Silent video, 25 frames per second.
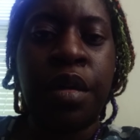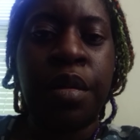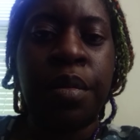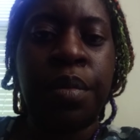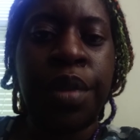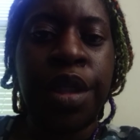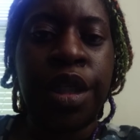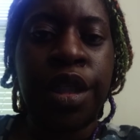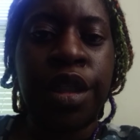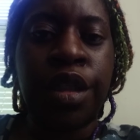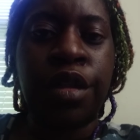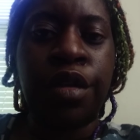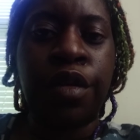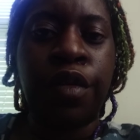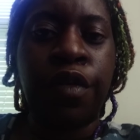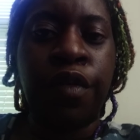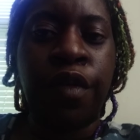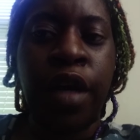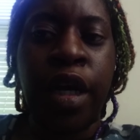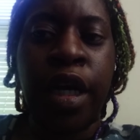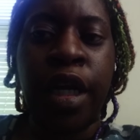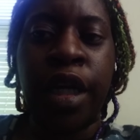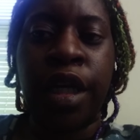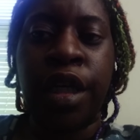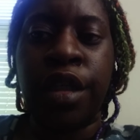pick the
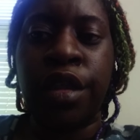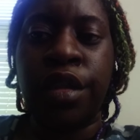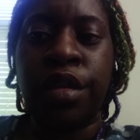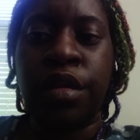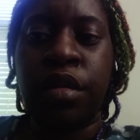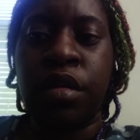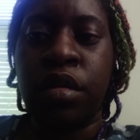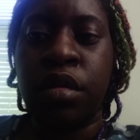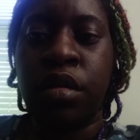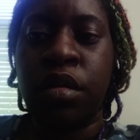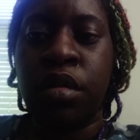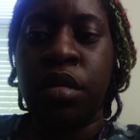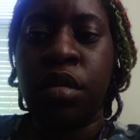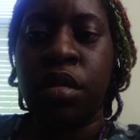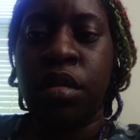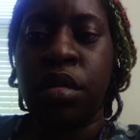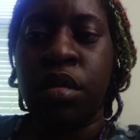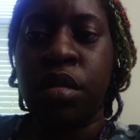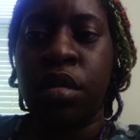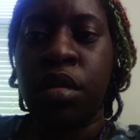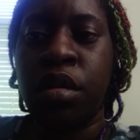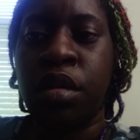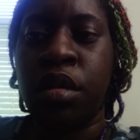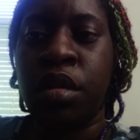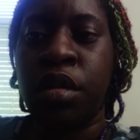right
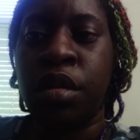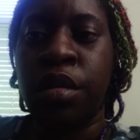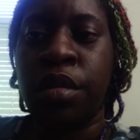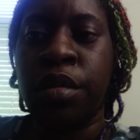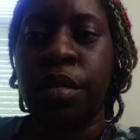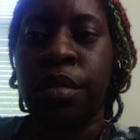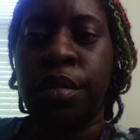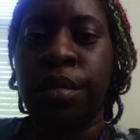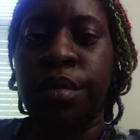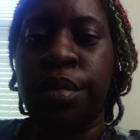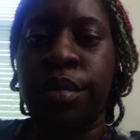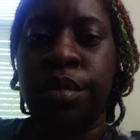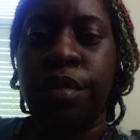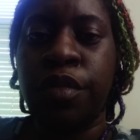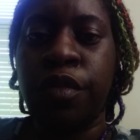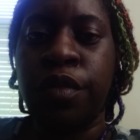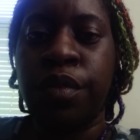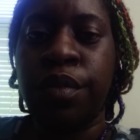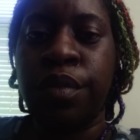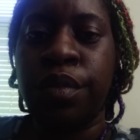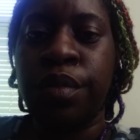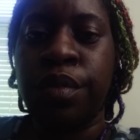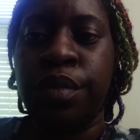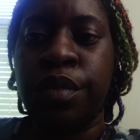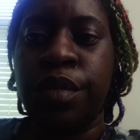um,
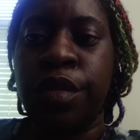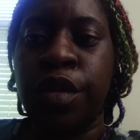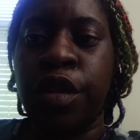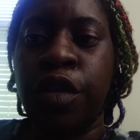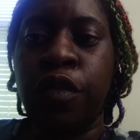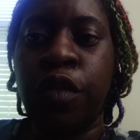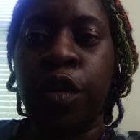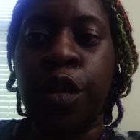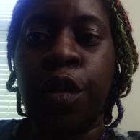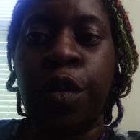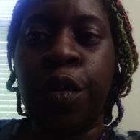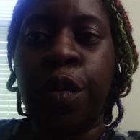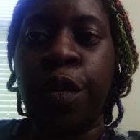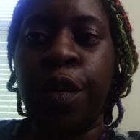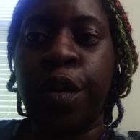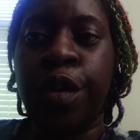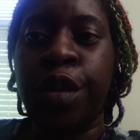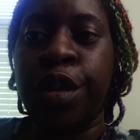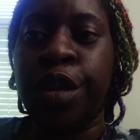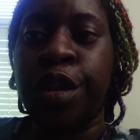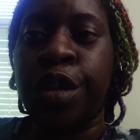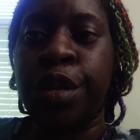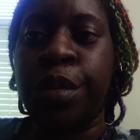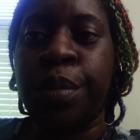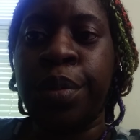
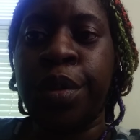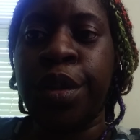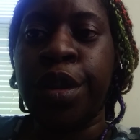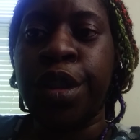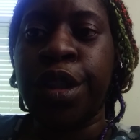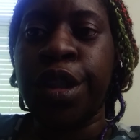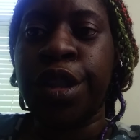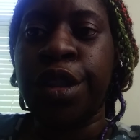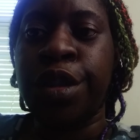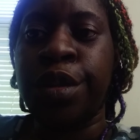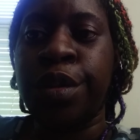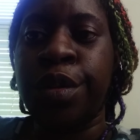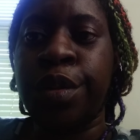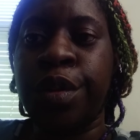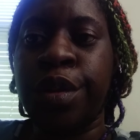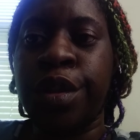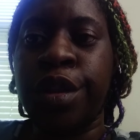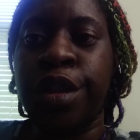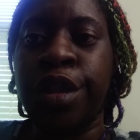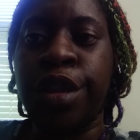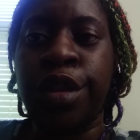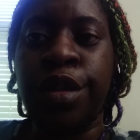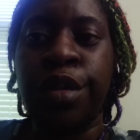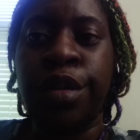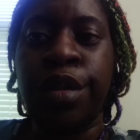recording to put it on
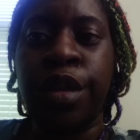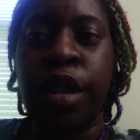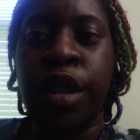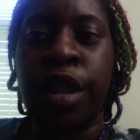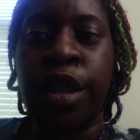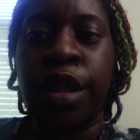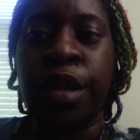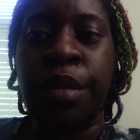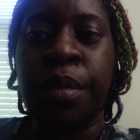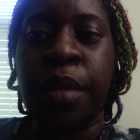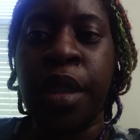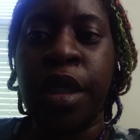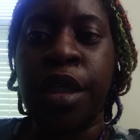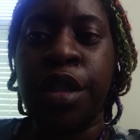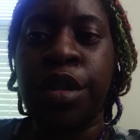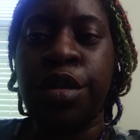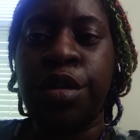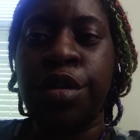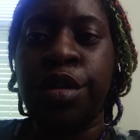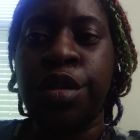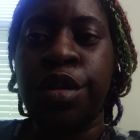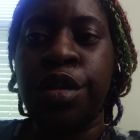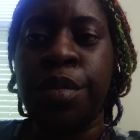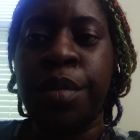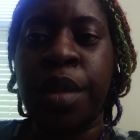the United
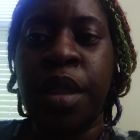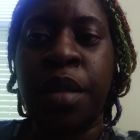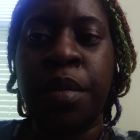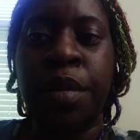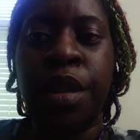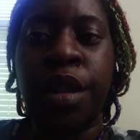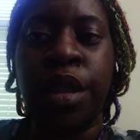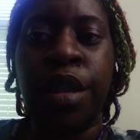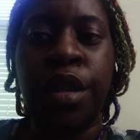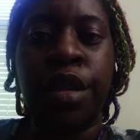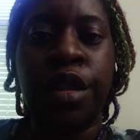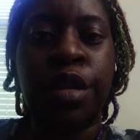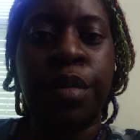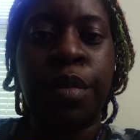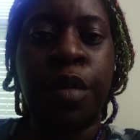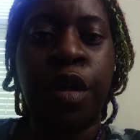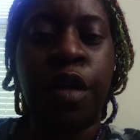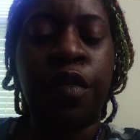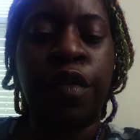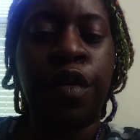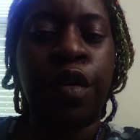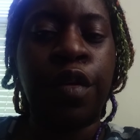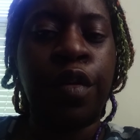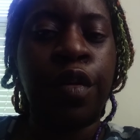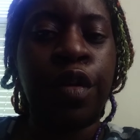Masters, or maybe smart
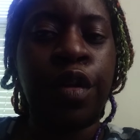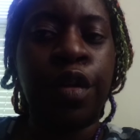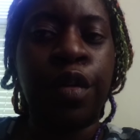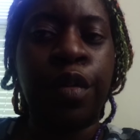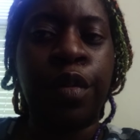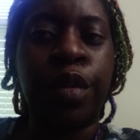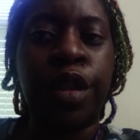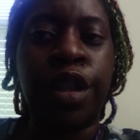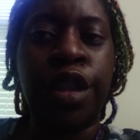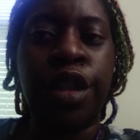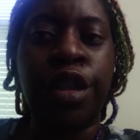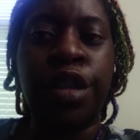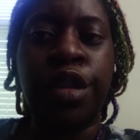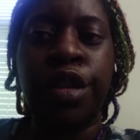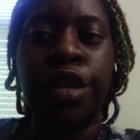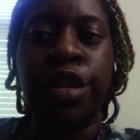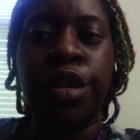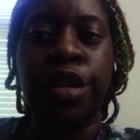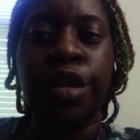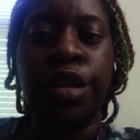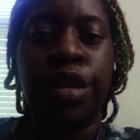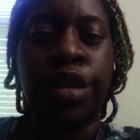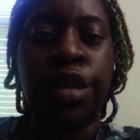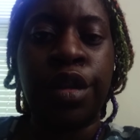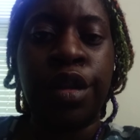recorder would need to
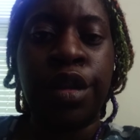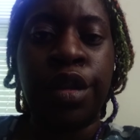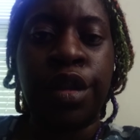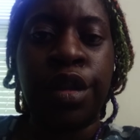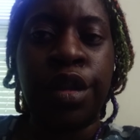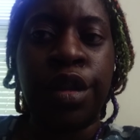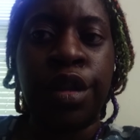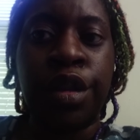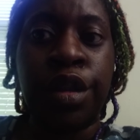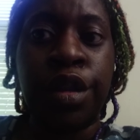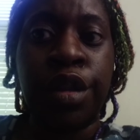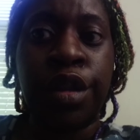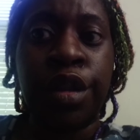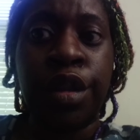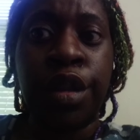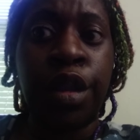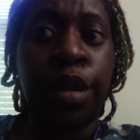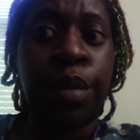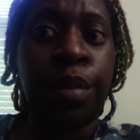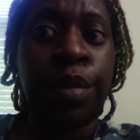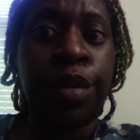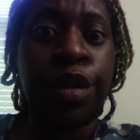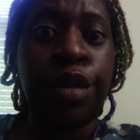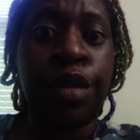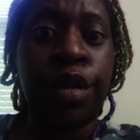
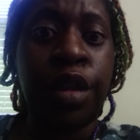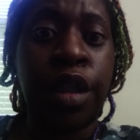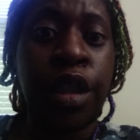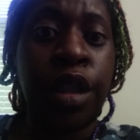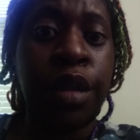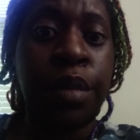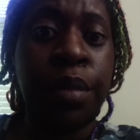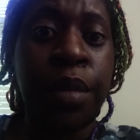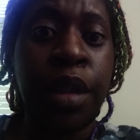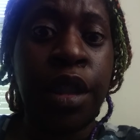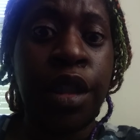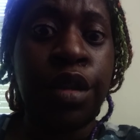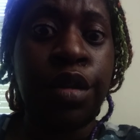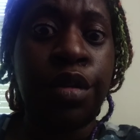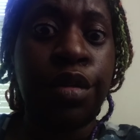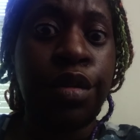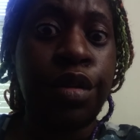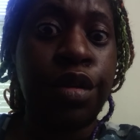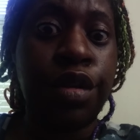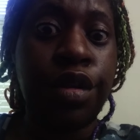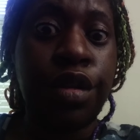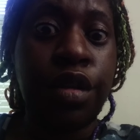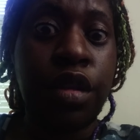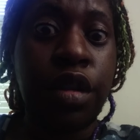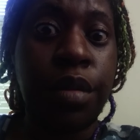help United
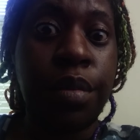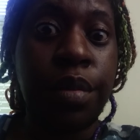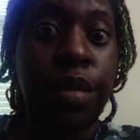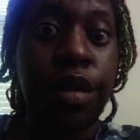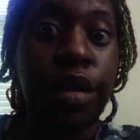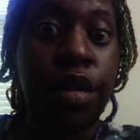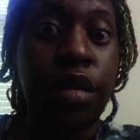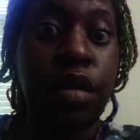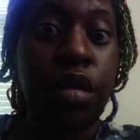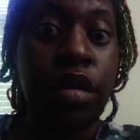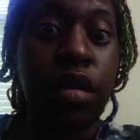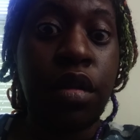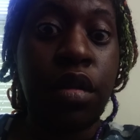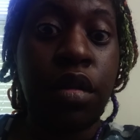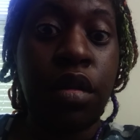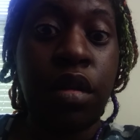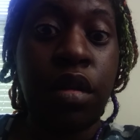Masters or something,